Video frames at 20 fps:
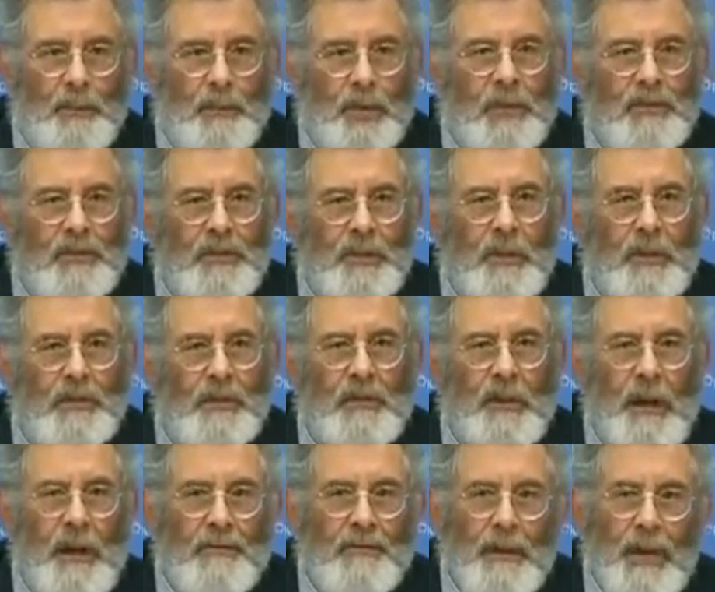
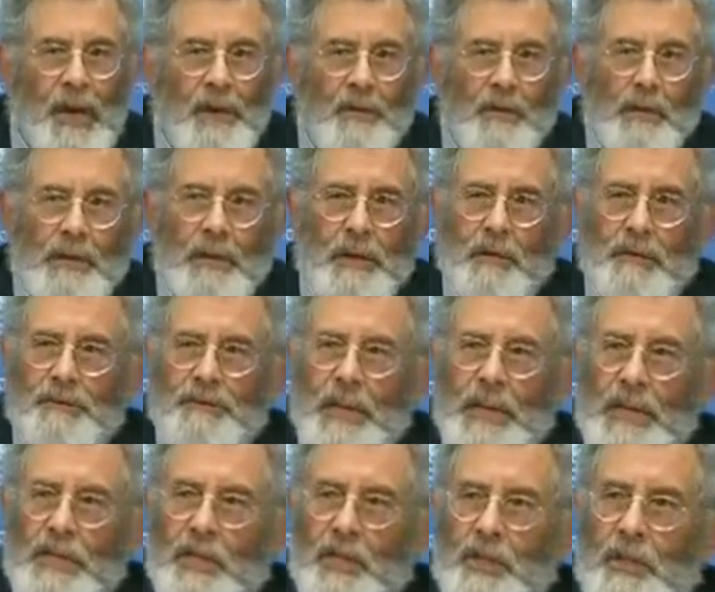precedes every other
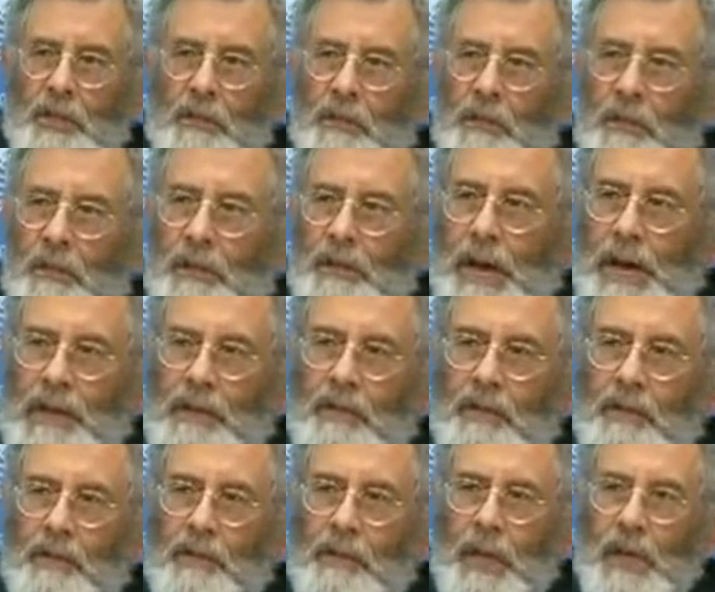intervention that the
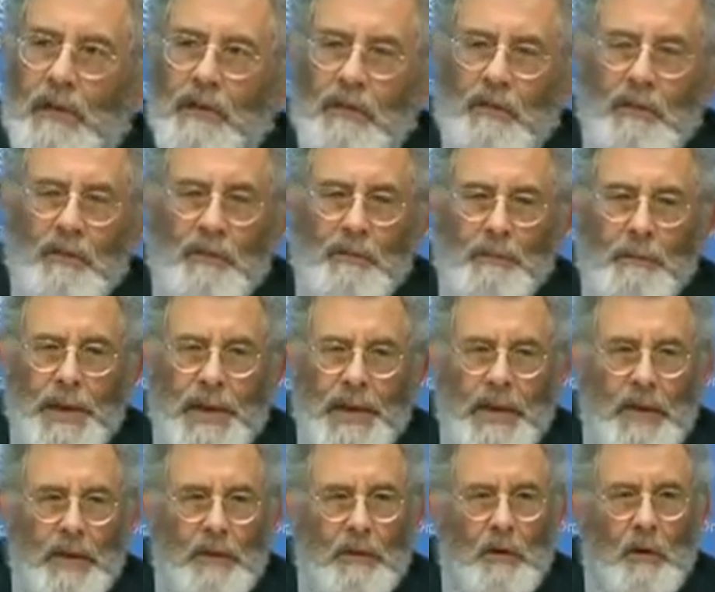United States has
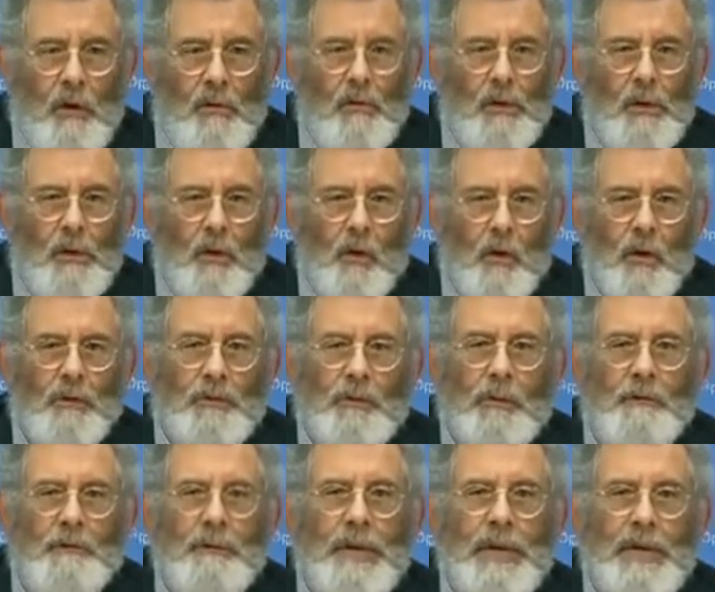made over the
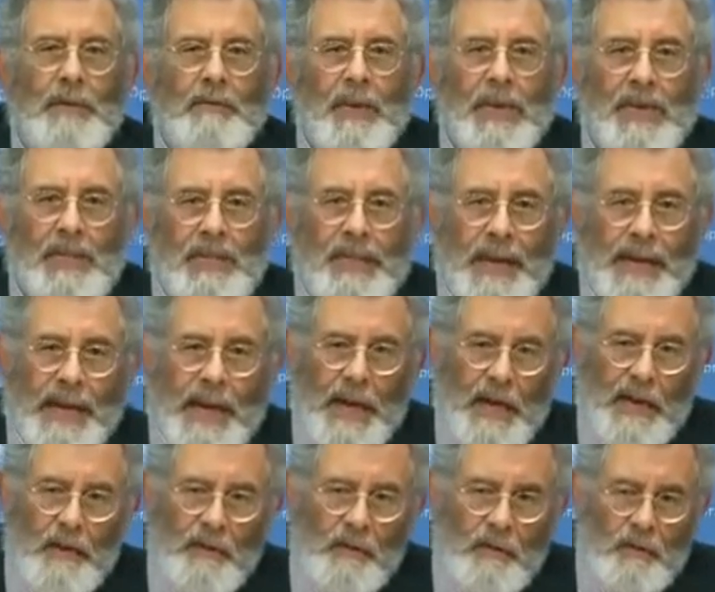course of many, many
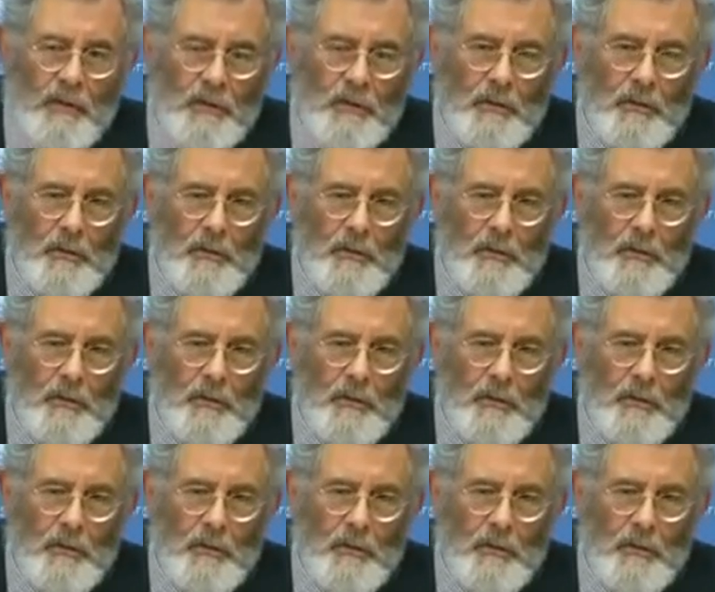decades